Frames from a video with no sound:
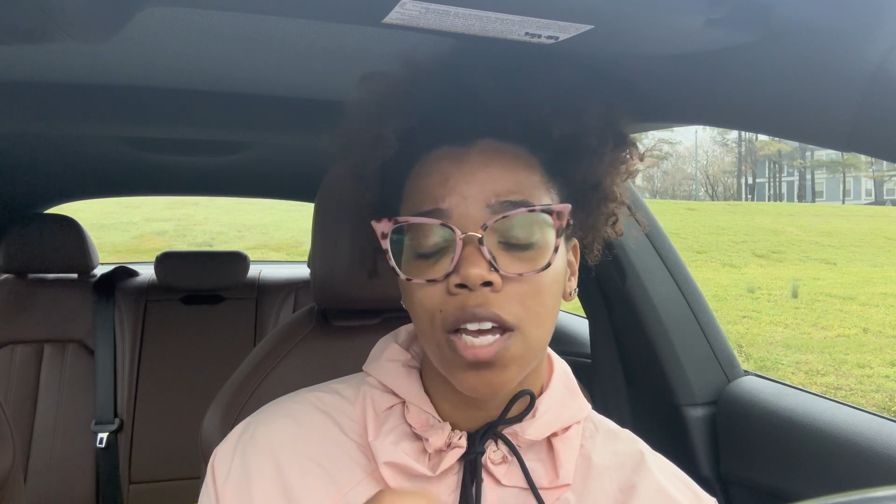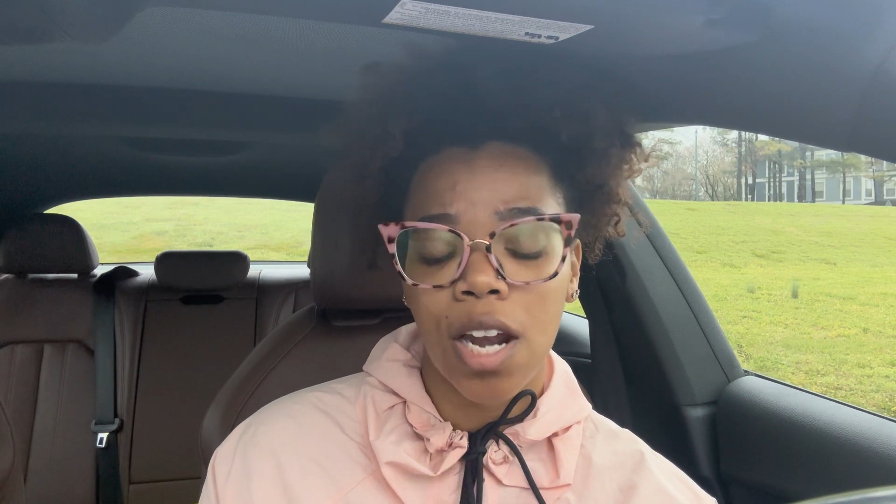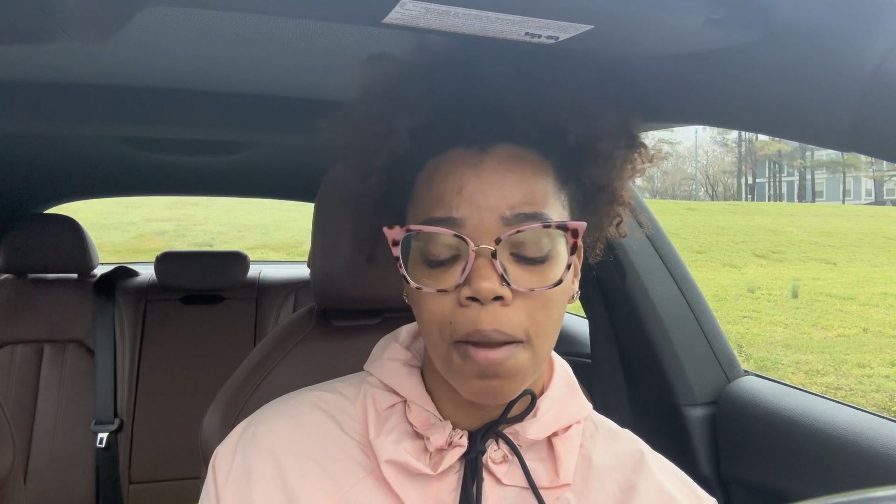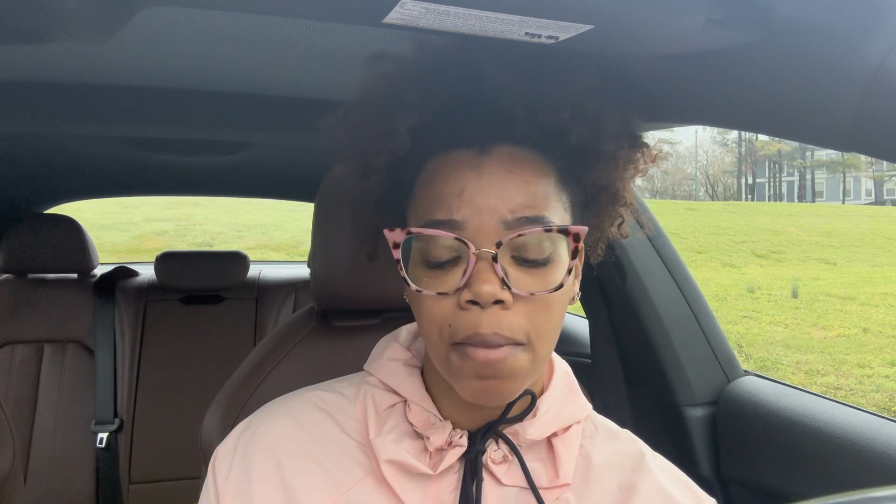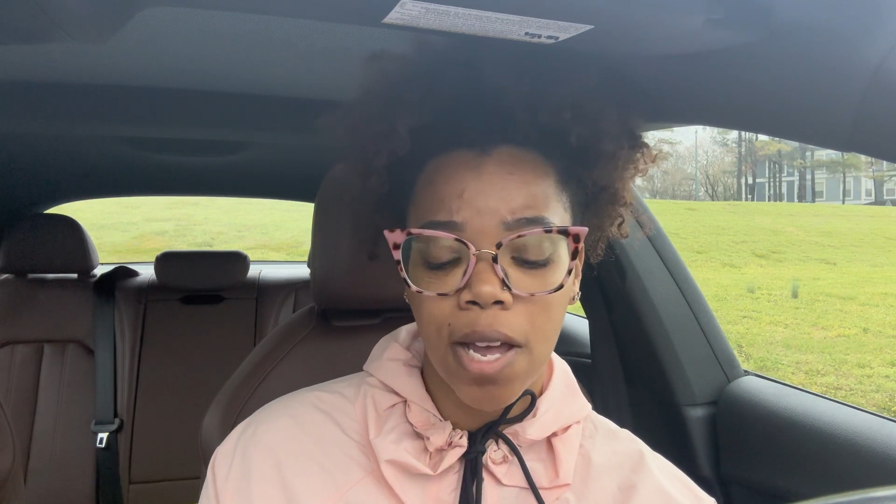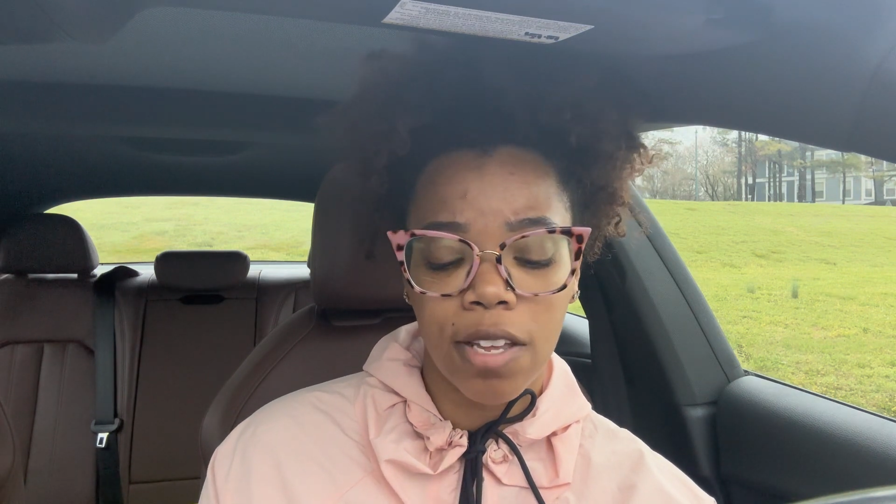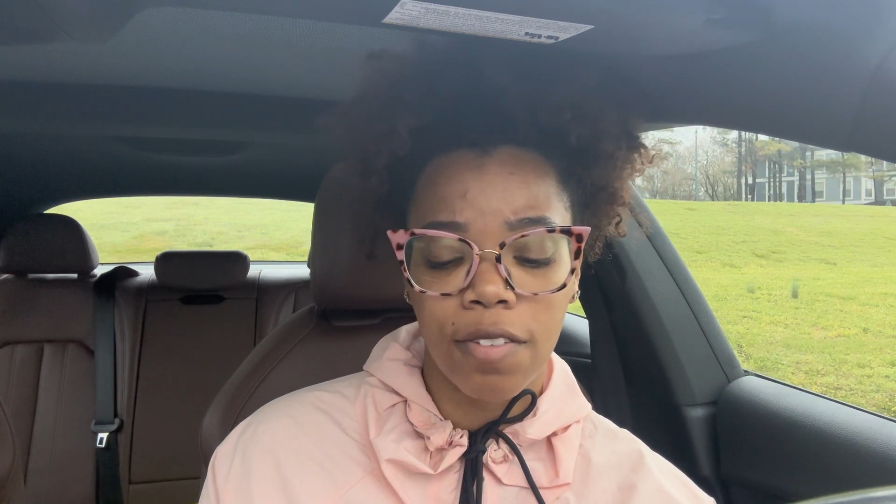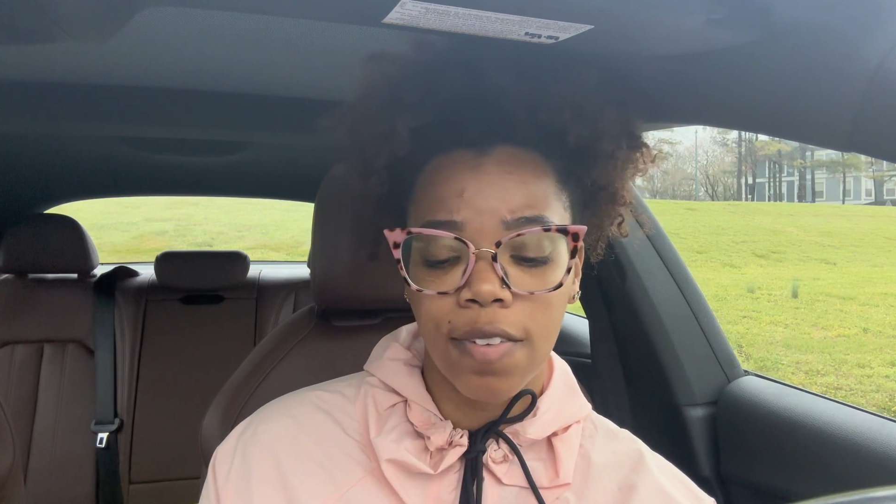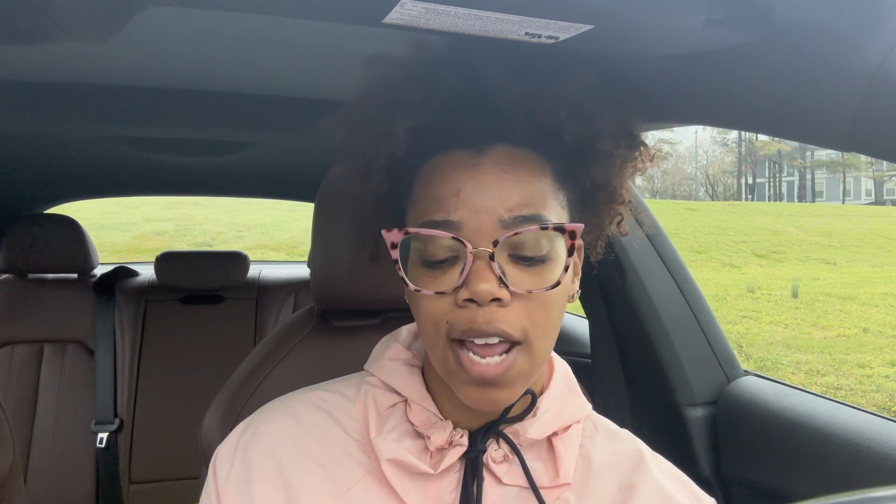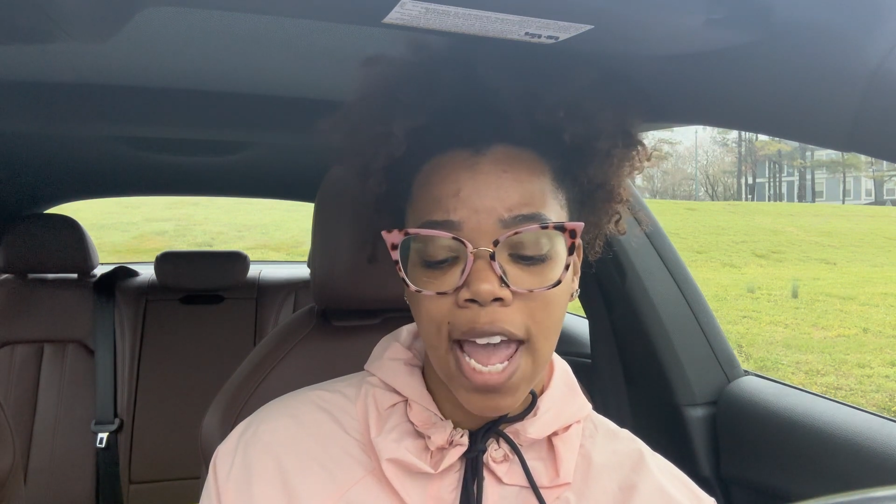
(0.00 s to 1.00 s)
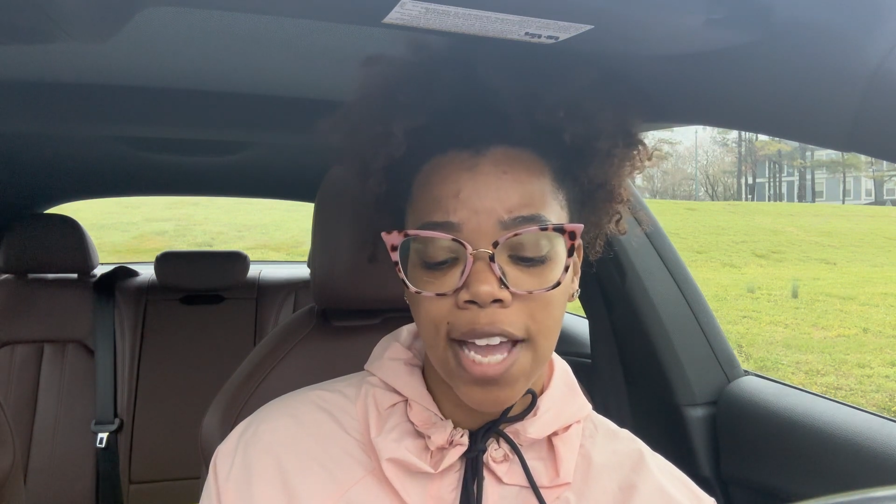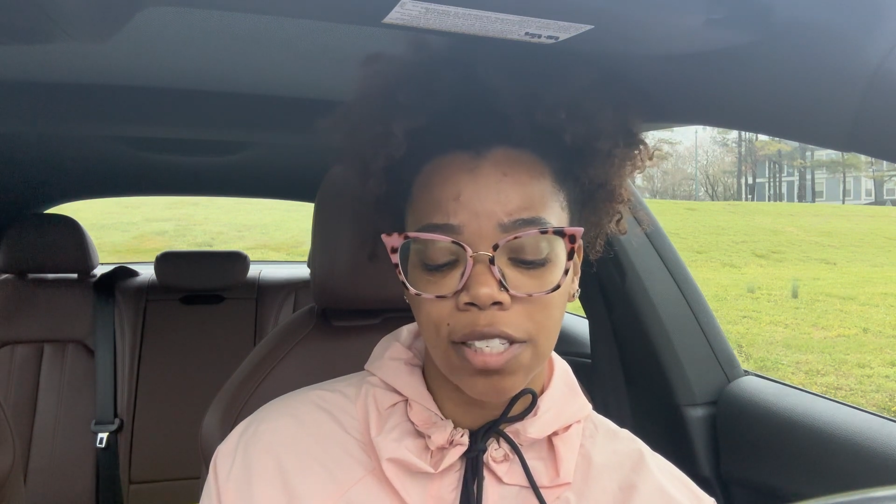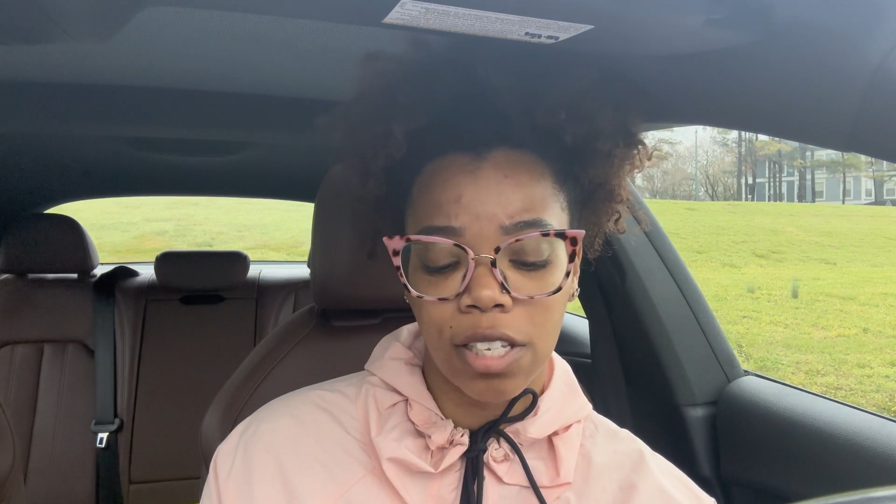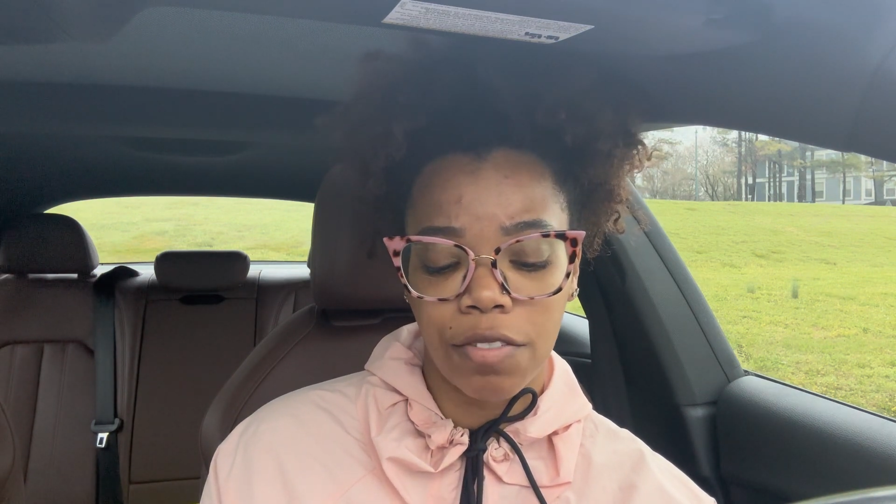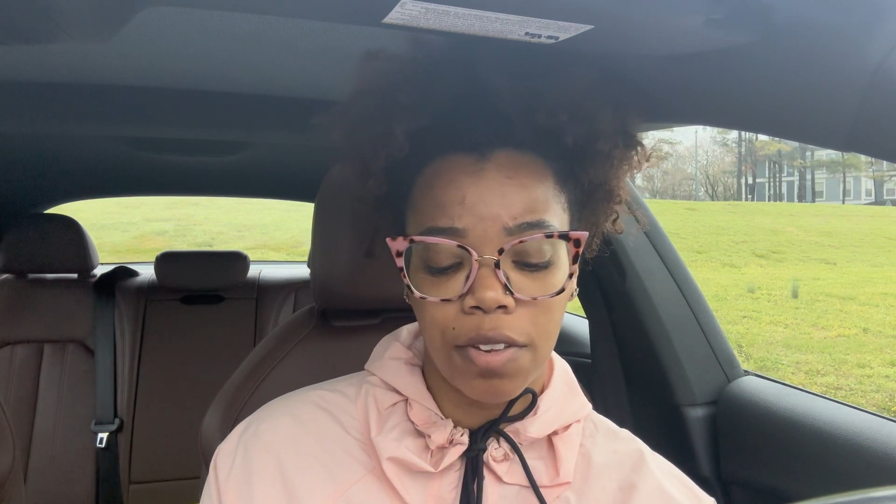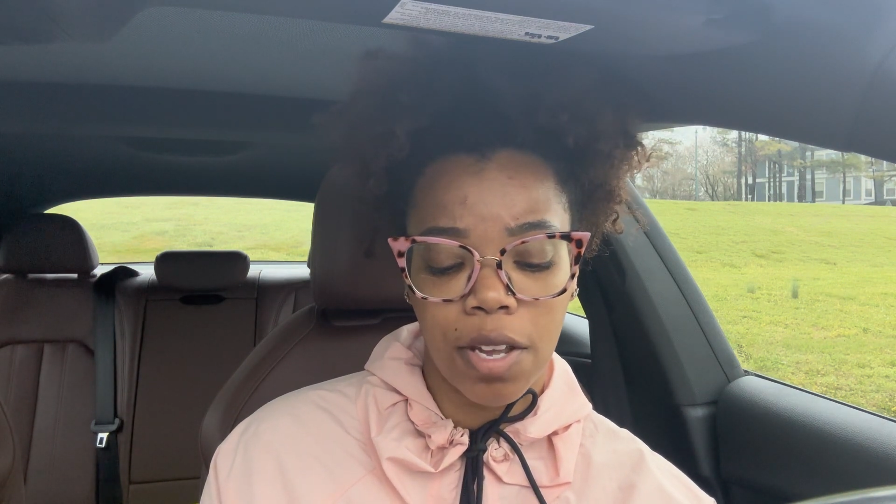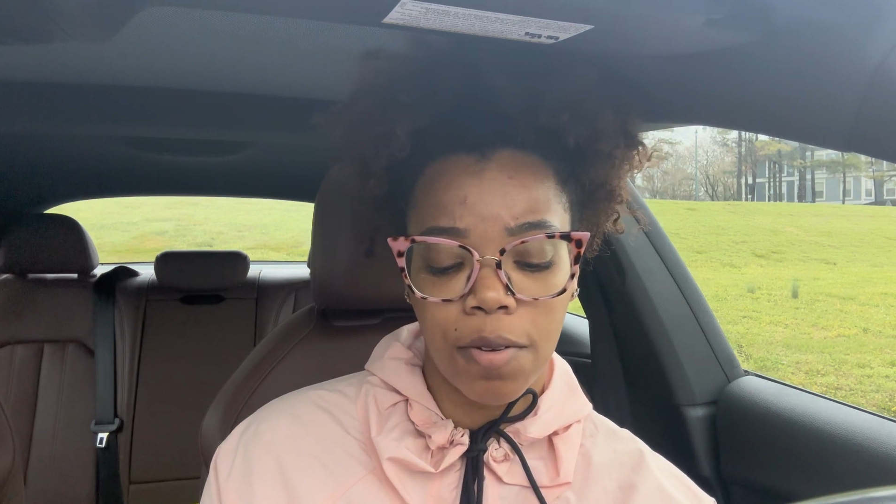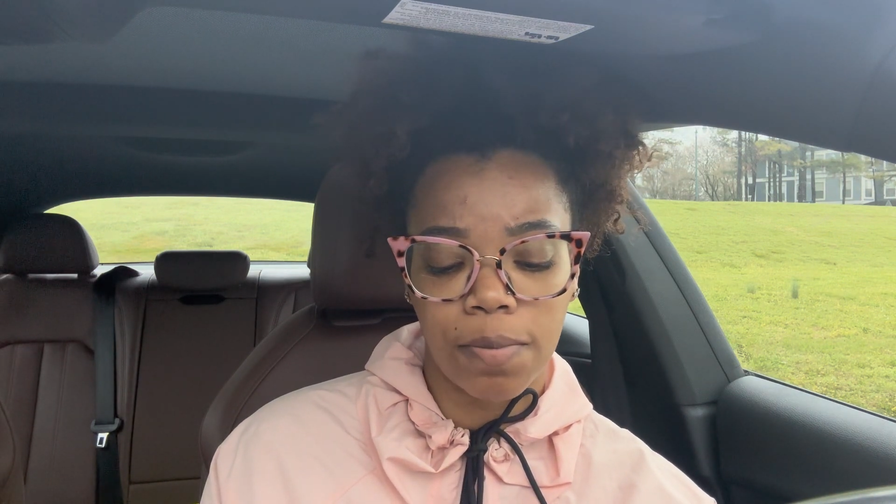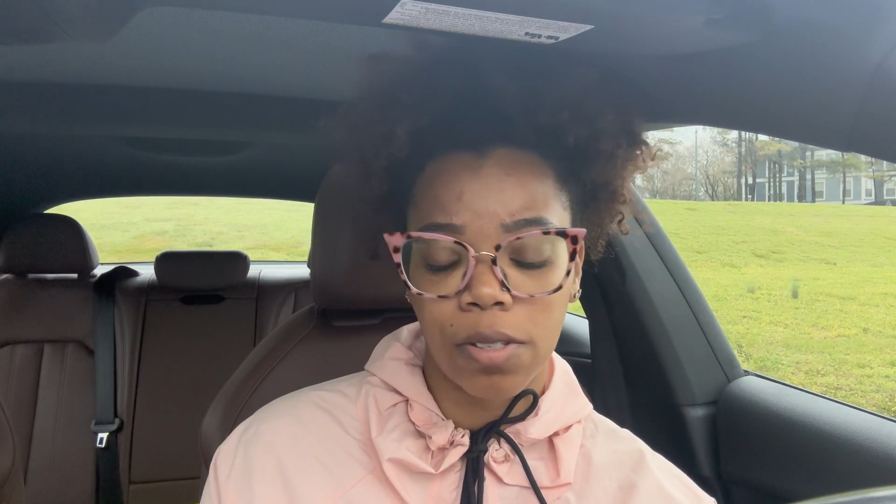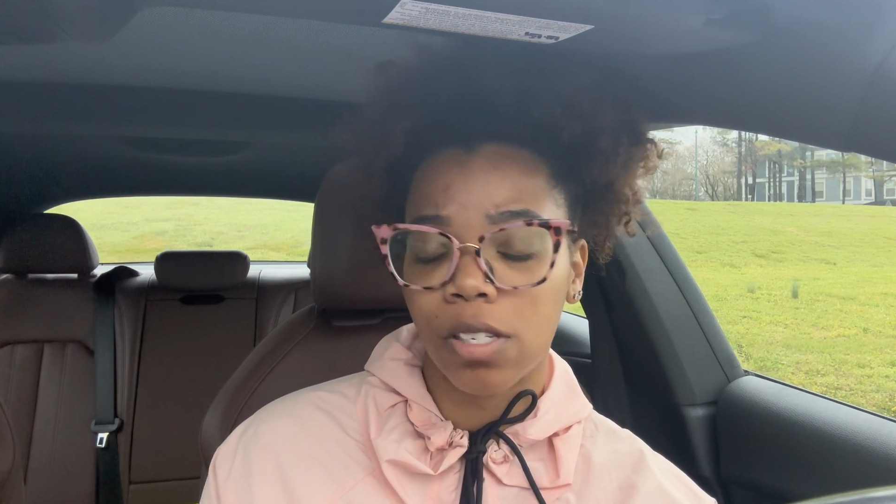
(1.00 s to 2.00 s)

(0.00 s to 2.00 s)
And I'm not even asking him